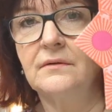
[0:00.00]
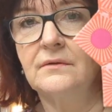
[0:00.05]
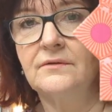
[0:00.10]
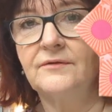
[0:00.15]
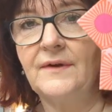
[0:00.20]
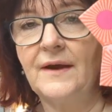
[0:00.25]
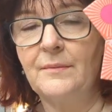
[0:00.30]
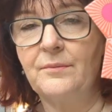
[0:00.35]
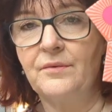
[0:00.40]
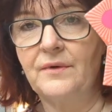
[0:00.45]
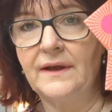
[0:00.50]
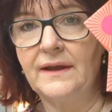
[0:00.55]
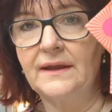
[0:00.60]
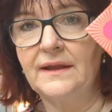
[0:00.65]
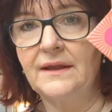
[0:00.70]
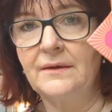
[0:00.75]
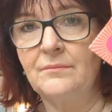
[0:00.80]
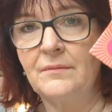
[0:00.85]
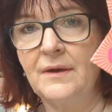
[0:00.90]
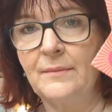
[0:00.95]
fabric
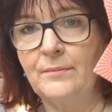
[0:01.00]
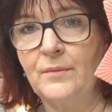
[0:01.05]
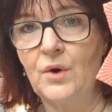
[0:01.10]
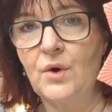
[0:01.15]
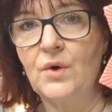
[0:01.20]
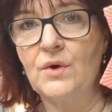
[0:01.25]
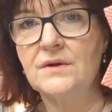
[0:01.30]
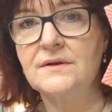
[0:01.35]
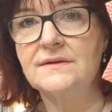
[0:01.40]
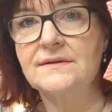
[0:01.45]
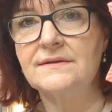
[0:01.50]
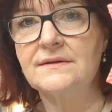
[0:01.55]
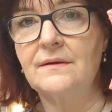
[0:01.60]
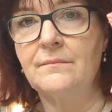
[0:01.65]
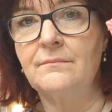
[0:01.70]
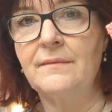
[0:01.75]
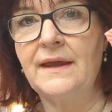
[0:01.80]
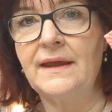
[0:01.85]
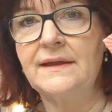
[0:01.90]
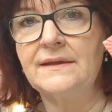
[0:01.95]
in my box
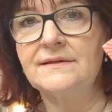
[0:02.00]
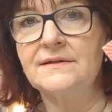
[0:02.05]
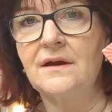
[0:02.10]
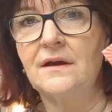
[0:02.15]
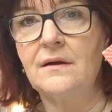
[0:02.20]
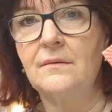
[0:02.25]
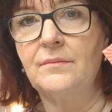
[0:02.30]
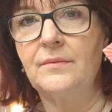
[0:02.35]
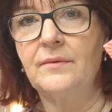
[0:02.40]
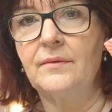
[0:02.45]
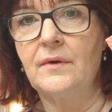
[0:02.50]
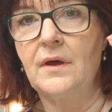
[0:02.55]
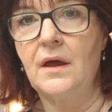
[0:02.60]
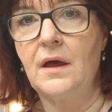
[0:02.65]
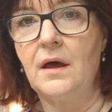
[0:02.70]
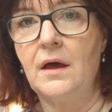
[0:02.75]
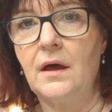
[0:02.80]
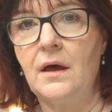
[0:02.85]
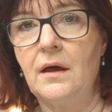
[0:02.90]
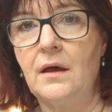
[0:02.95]
and made up
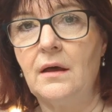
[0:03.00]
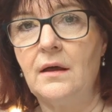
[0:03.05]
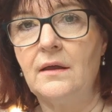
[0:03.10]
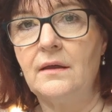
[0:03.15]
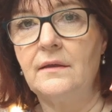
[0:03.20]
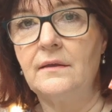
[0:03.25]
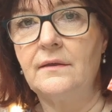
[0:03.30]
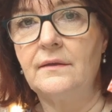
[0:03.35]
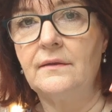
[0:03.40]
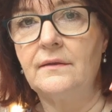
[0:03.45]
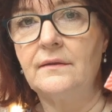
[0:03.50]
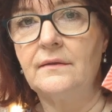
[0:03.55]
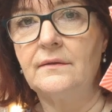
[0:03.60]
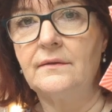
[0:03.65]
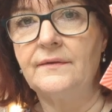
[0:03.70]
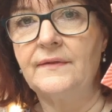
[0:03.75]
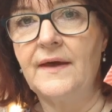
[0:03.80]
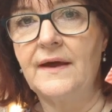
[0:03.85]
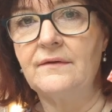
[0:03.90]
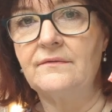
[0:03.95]

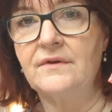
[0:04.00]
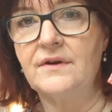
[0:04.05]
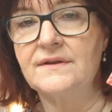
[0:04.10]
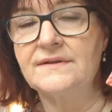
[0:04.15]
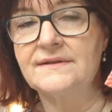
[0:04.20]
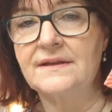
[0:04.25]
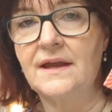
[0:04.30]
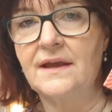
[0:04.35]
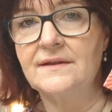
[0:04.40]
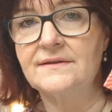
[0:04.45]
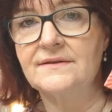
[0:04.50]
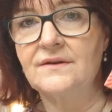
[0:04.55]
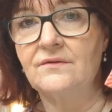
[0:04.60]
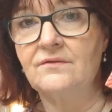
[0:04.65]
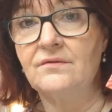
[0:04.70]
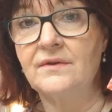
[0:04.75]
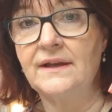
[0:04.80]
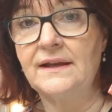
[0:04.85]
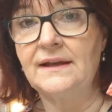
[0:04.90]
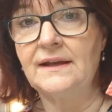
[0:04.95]
that rosette. So I
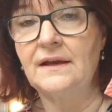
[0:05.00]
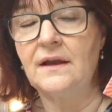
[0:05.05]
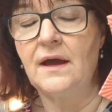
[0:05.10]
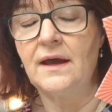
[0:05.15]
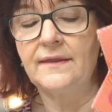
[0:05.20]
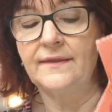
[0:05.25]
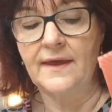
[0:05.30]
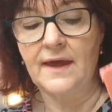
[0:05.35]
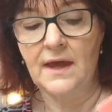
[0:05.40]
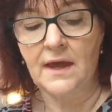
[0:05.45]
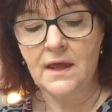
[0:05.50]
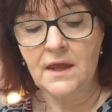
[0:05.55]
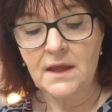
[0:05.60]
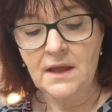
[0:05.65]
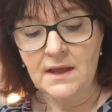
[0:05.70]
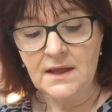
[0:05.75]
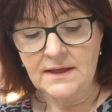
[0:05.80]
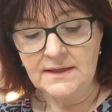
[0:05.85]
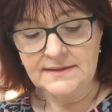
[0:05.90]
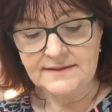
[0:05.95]
really like that.
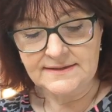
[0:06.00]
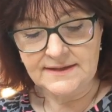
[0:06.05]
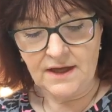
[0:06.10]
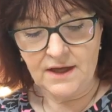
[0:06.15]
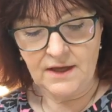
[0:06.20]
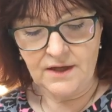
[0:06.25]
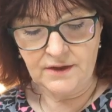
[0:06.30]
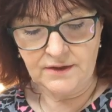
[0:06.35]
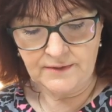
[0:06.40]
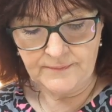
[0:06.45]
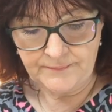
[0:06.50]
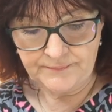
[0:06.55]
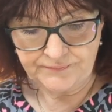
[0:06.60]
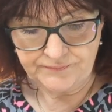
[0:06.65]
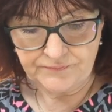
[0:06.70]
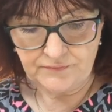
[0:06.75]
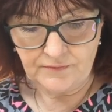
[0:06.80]
So